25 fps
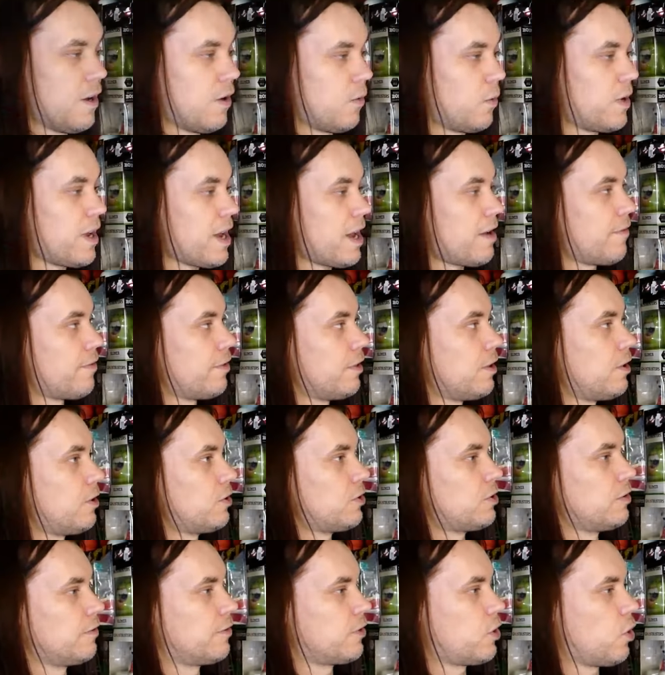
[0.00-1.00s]
We have
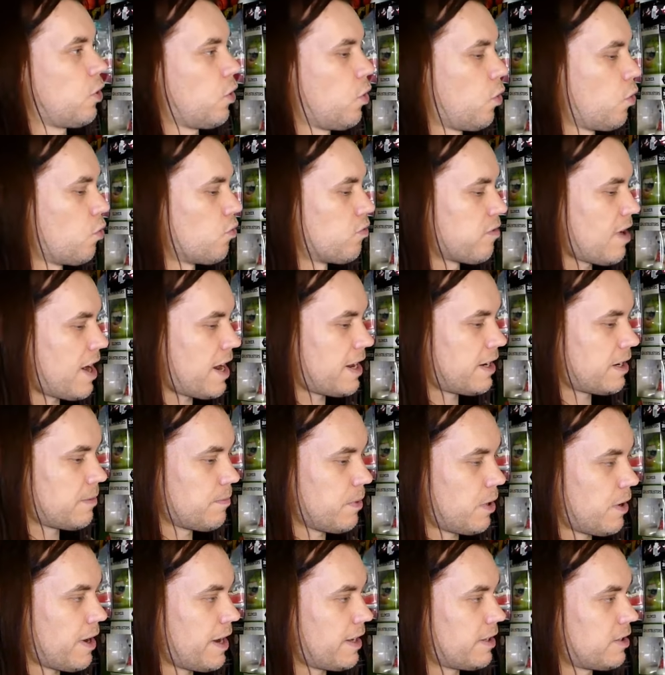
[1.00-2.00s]
lots of cool
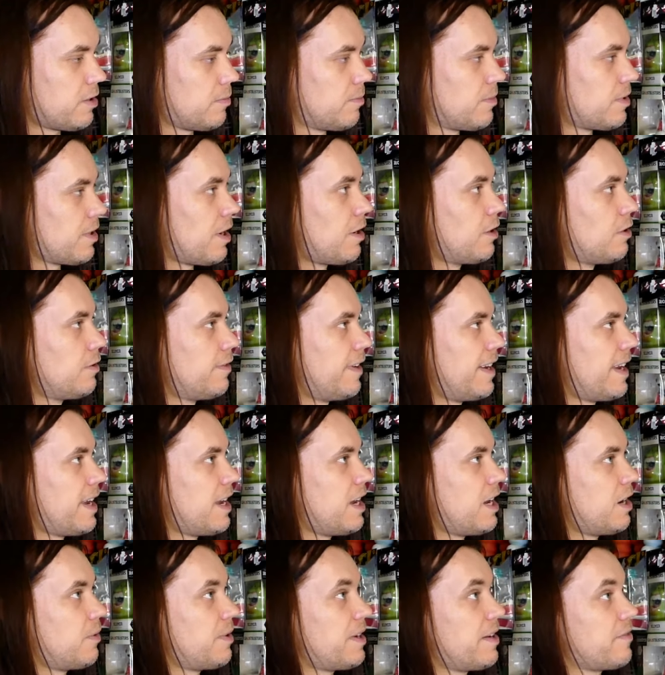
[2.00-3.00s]
random items over
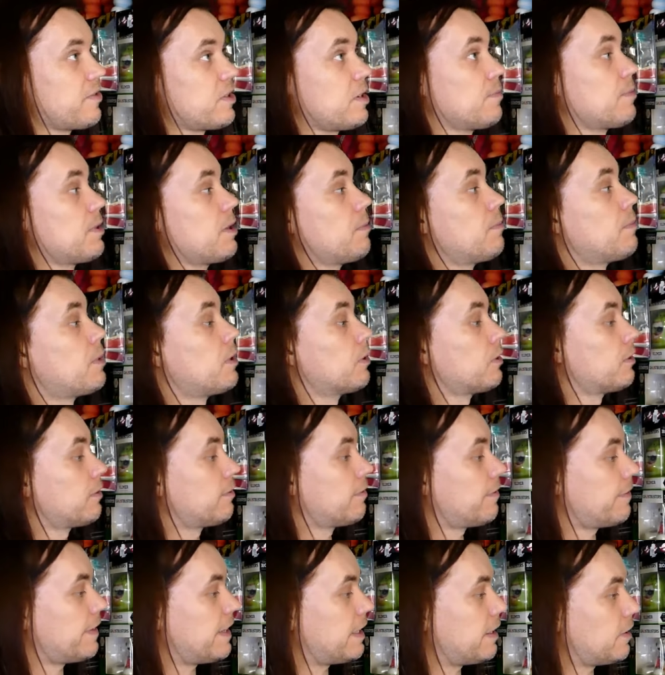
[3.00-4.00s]
here. We have some of the
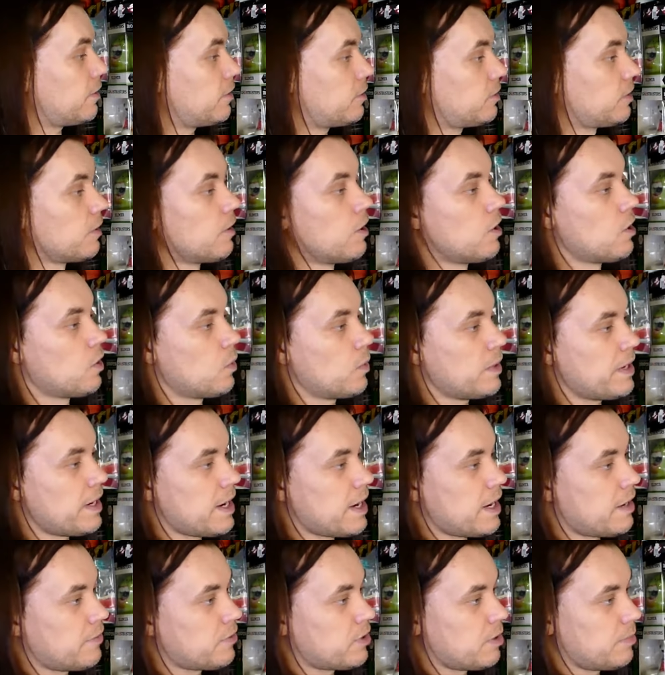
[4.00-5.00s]
modern figures, we
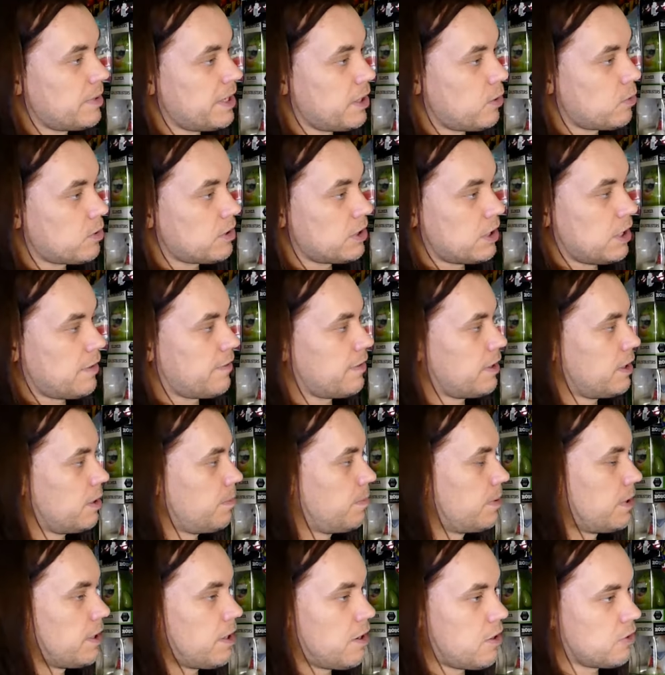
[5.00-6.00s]
have some of the older stuff like
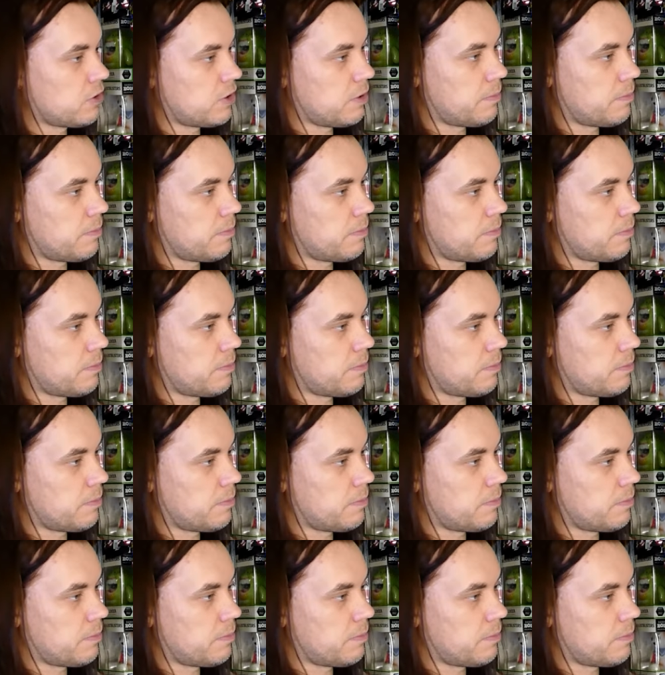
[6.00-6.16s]
the plaster